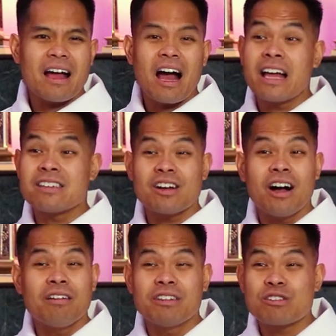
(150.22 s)
as
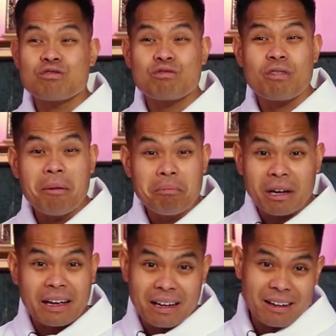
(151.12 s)
of the
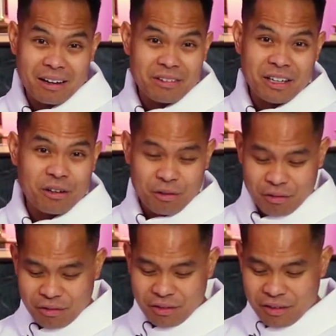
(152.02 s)
trembling of the
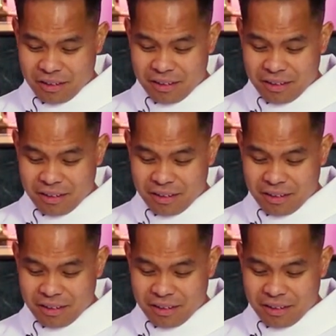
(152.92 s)
earth